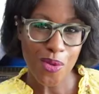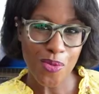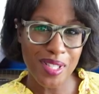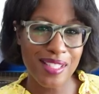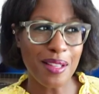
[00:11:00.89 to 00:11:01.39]

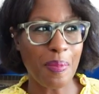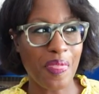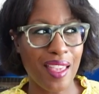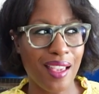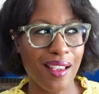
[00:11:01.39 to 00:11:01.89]
what's
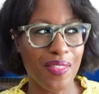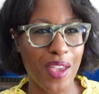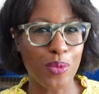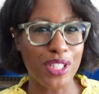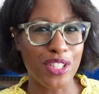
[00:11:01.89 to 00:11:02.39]
something
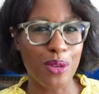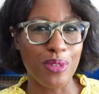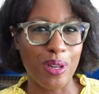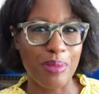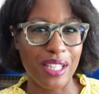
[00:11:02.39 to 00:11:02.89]
that we don't
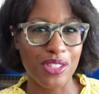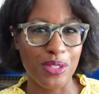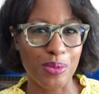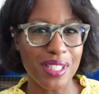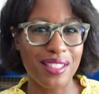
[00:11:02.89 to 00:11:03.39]
know about
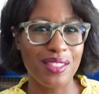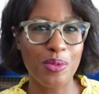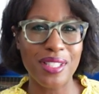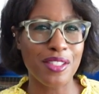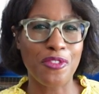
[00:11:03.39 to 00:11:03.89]
you? What's
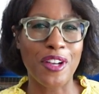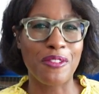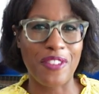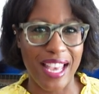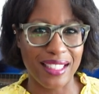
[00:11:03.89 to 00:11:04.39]
what's a
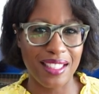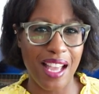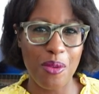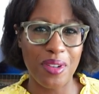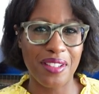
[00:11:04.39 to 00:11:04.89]
fun fact?
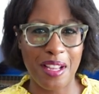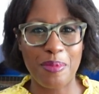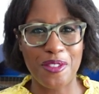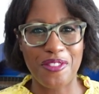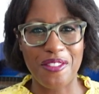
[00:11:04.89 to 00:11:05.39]
I want a
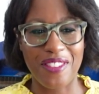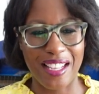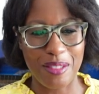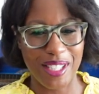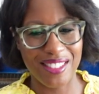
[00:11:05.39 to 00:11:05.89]
couple of fun
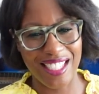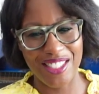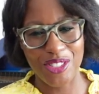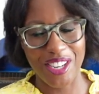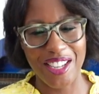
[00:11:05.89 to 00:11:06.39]
facts about
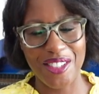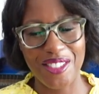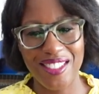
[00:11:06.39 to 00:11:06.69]
Danny Trejo.